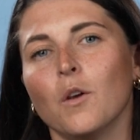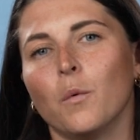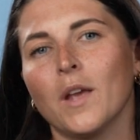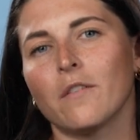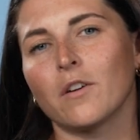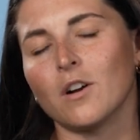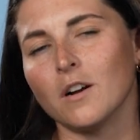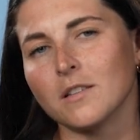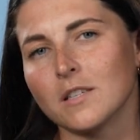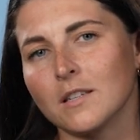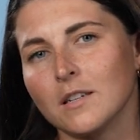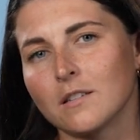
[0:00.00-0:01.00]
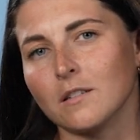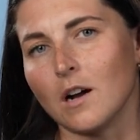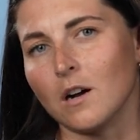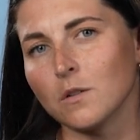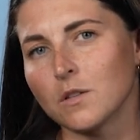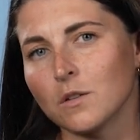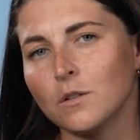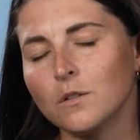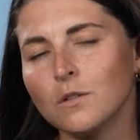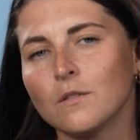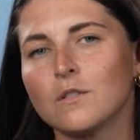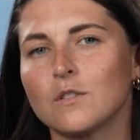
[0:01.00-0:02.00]
We have a continental
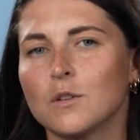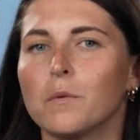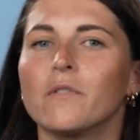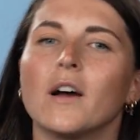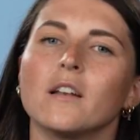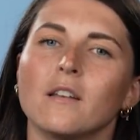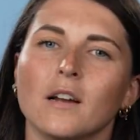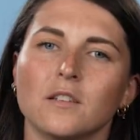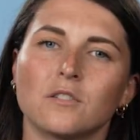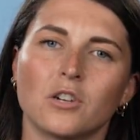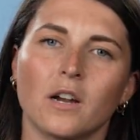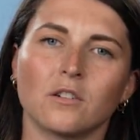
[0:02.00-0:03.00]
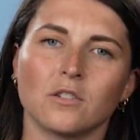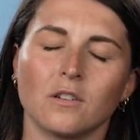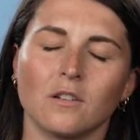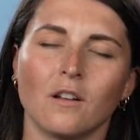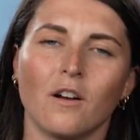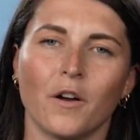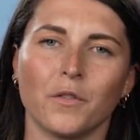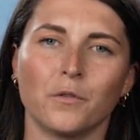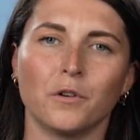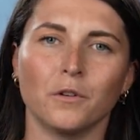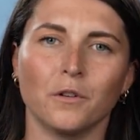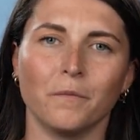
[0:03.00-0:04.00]
outsole to provide nice traction on the
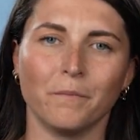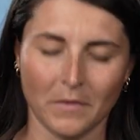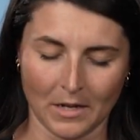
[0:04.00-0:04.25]
road.